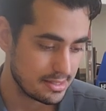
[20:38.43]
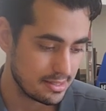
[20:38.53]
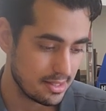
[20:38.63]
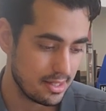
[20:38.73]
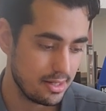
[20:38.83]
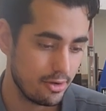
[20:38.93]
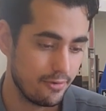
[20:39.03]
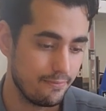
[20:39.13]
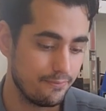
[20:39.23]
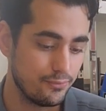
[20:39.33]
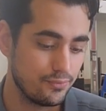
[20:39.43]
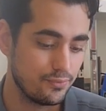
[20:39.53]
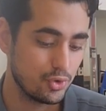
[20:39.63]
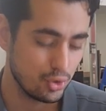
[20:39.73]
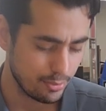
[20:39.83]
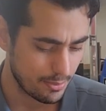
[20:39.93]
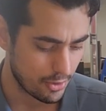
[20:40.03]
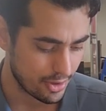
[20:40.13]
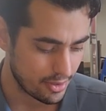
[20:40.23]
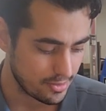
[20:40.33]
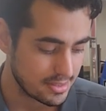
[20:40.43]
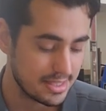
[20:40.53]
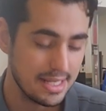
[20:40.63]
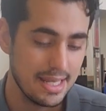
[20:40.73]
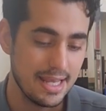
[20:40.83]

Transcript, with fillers: last night on two memorials